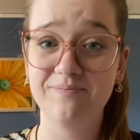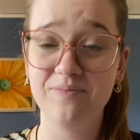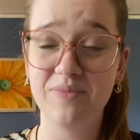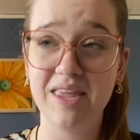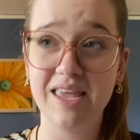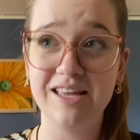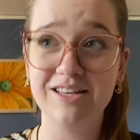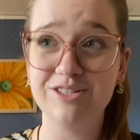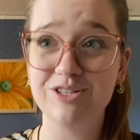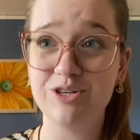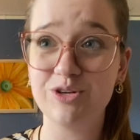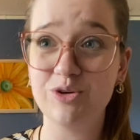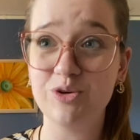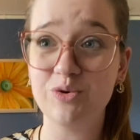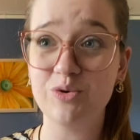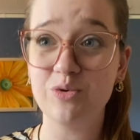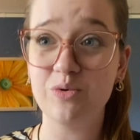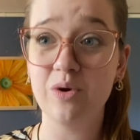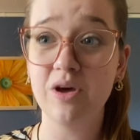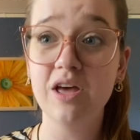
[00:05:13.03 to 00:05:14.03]

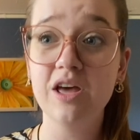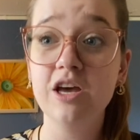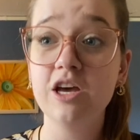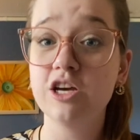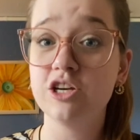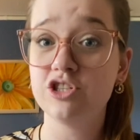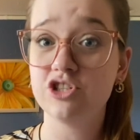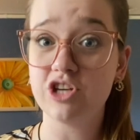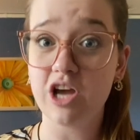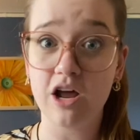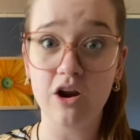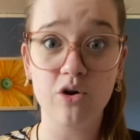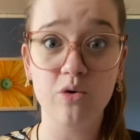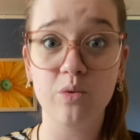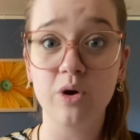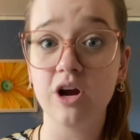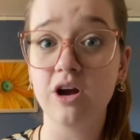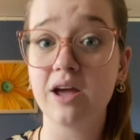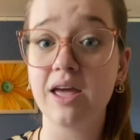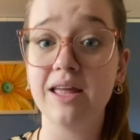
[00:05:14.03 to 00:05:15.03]
into shadow
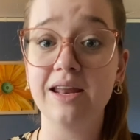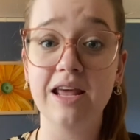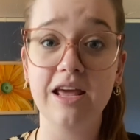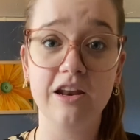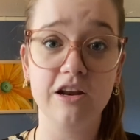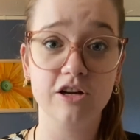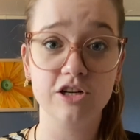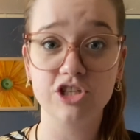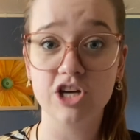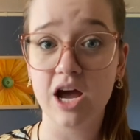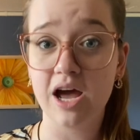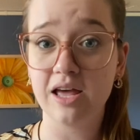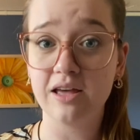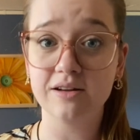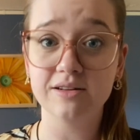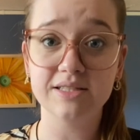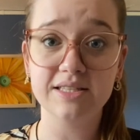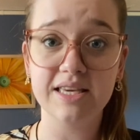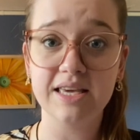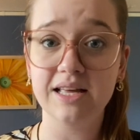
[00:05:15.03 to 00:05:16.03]
work and inner
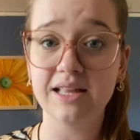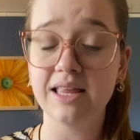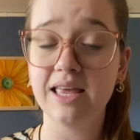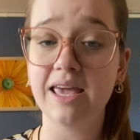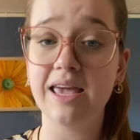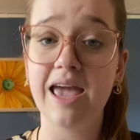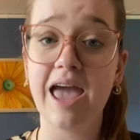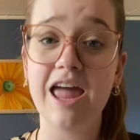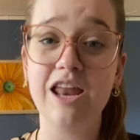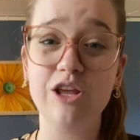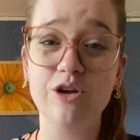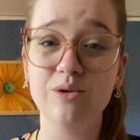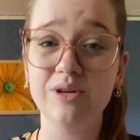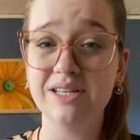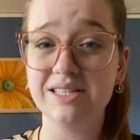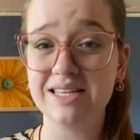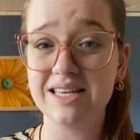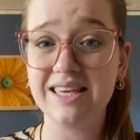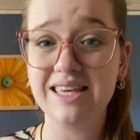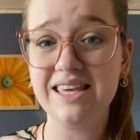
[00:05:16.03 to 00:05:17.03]
child healing, and you
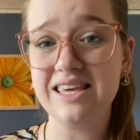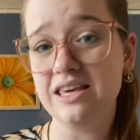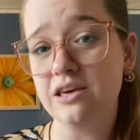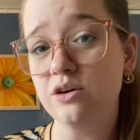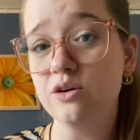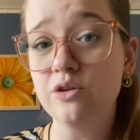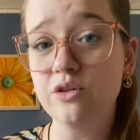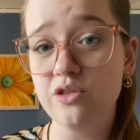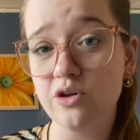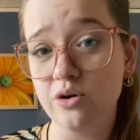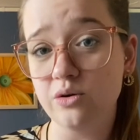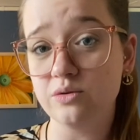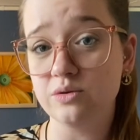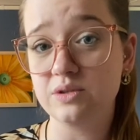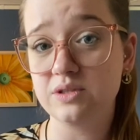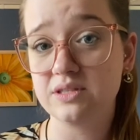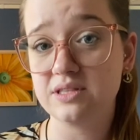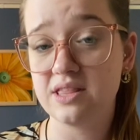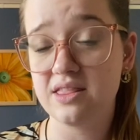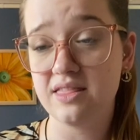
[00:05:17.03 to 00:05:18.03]
need to heal
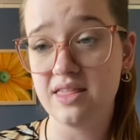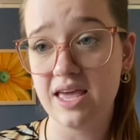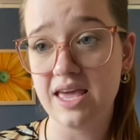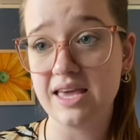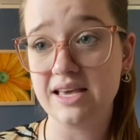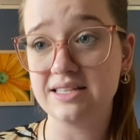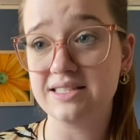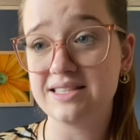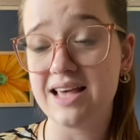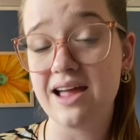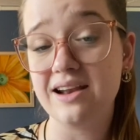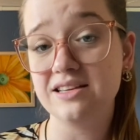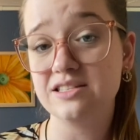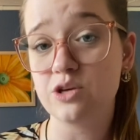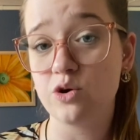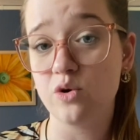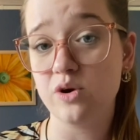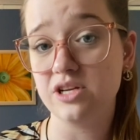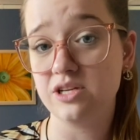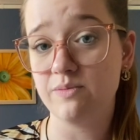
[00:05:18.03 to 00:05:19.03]
those things. That is
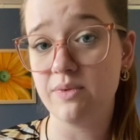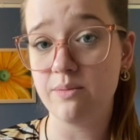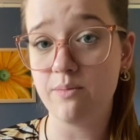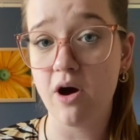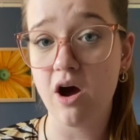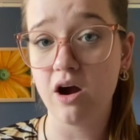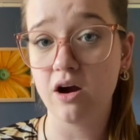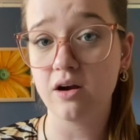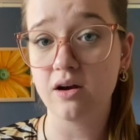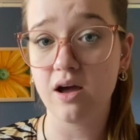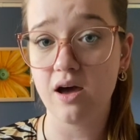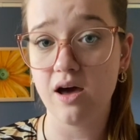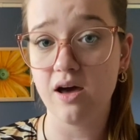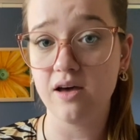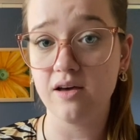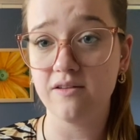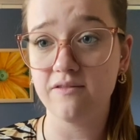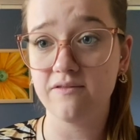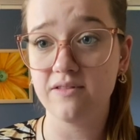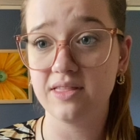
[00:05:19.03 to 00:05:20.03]
going to be part
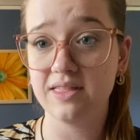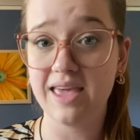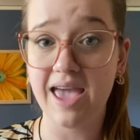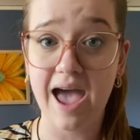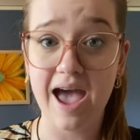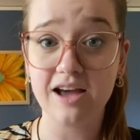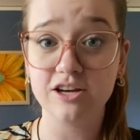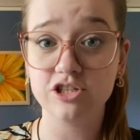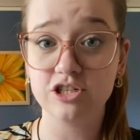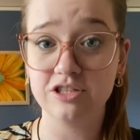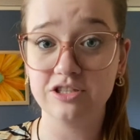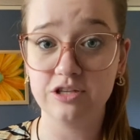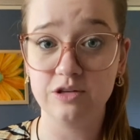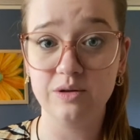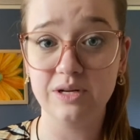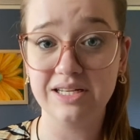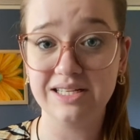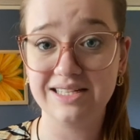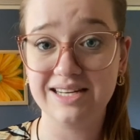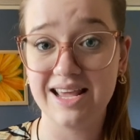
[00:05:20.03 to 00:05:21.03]
of the actions you
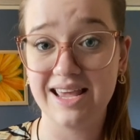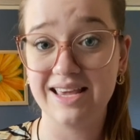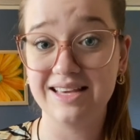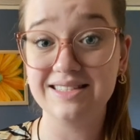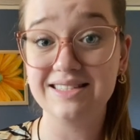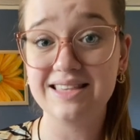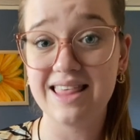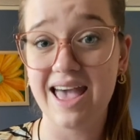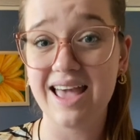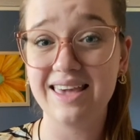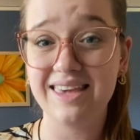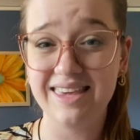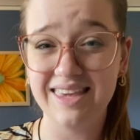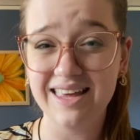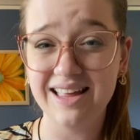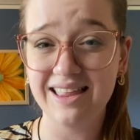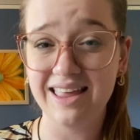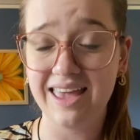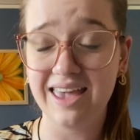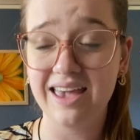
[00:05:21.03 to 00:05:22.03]
need to take, is that
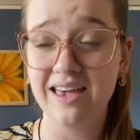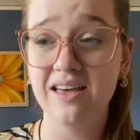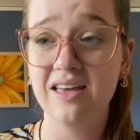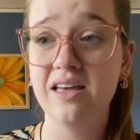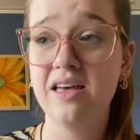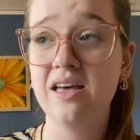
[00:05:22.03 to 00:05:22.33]
healing,